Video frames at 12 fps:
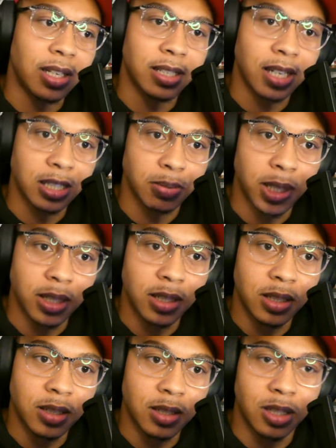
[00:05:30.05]
adjustment.
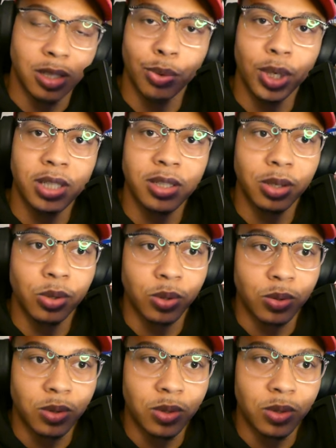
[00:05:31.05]
She's 22.